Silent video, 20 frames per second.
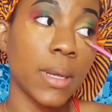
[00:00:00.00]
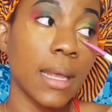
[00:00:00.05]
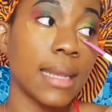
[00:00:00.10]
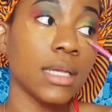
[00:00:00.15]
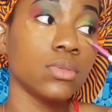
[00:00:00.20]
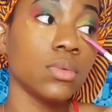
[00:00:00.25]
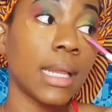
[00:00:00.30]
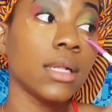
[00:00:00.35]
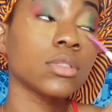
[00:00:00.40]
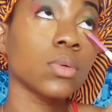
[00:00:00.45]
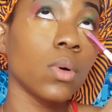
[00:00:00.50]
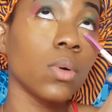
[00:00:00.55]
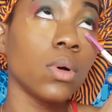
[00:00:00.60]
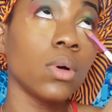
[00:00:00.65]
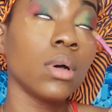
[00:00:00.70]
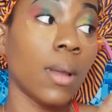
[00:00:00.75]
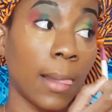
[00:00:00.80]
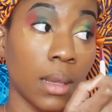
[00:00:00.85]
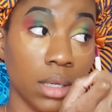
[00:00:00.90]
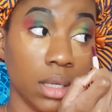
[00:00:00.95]
and it is
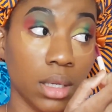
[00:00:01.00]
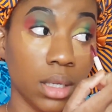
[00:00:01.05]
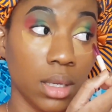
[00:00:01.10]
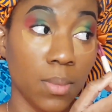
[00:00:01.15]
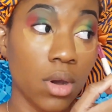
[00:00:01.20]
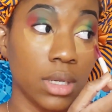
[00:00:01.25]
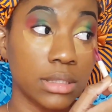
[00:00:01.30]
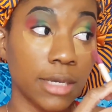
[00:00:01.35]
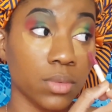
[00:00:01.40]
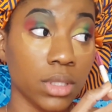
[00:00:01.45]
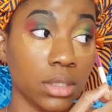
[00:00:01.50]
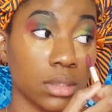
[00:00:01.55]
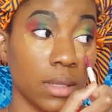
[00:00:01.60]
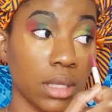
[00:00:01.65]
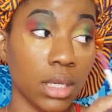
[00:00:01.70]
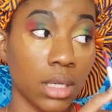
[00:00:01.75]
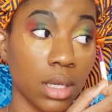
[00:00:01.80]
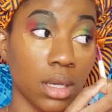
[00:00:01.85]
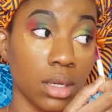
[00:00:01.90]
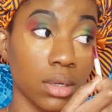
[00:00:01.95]
also in my
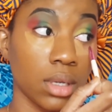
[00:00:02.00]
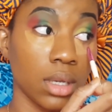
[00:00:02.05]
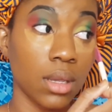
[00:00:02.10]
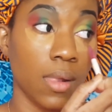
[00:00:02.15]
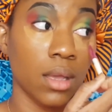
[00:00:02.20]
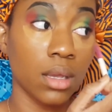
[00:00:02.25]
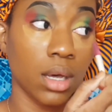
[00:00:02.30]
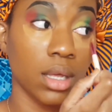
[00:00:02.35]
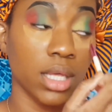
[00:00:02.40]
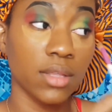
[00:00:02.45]
previous